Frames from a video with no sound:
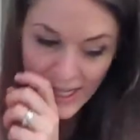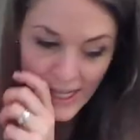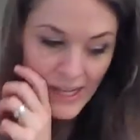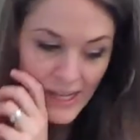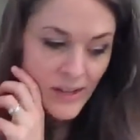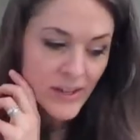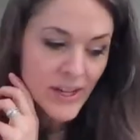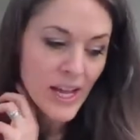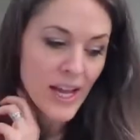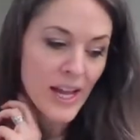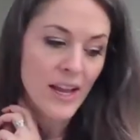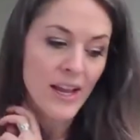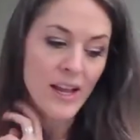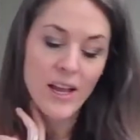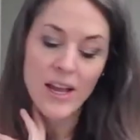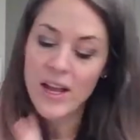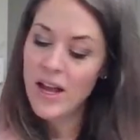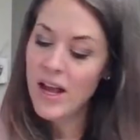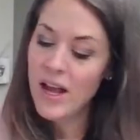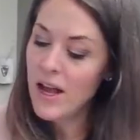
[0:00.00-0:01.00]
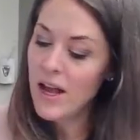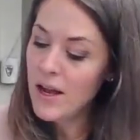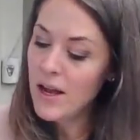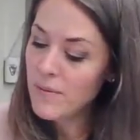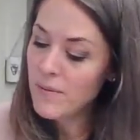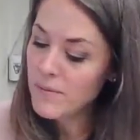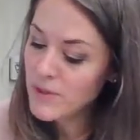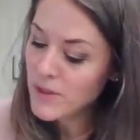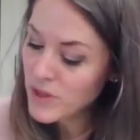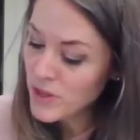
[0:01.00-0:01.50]
Okay,
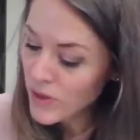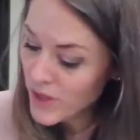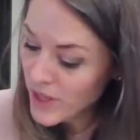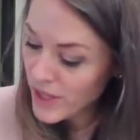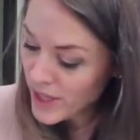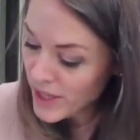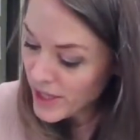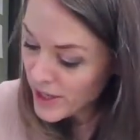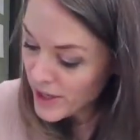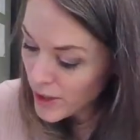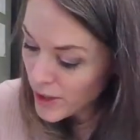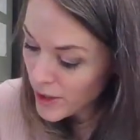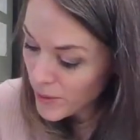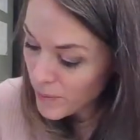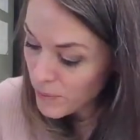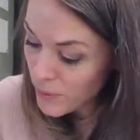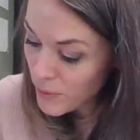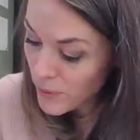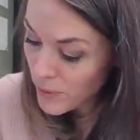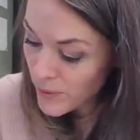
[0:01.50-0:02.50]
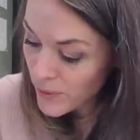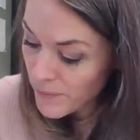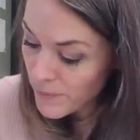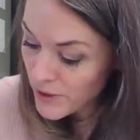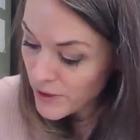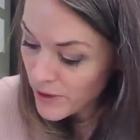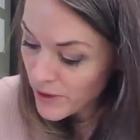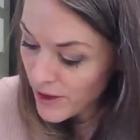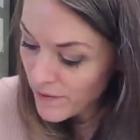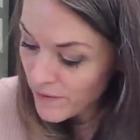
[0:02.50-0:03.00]
so here,
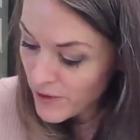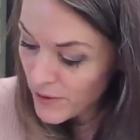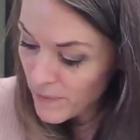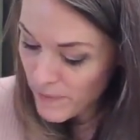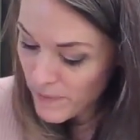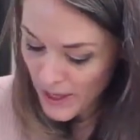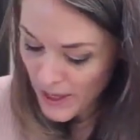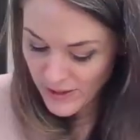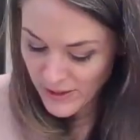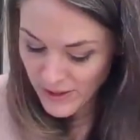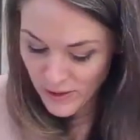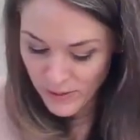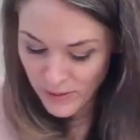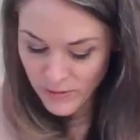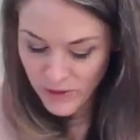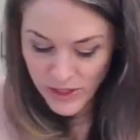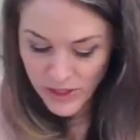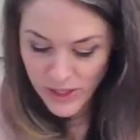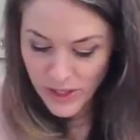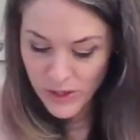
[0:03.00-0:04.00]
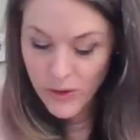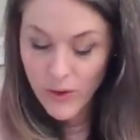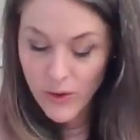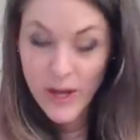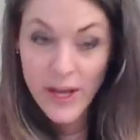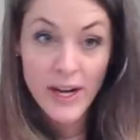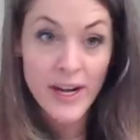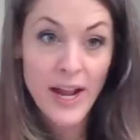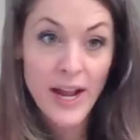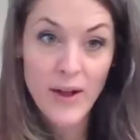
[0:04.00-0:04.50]
perimeter of the base. So I'm just going to go
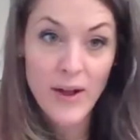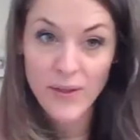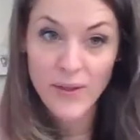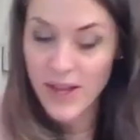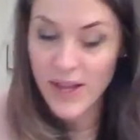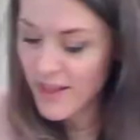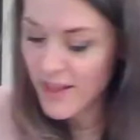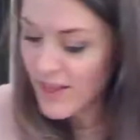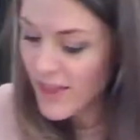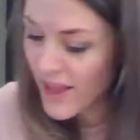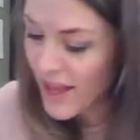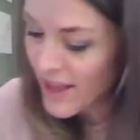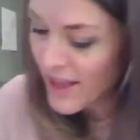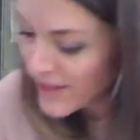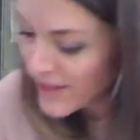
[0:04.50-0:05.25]
ahead and outline that the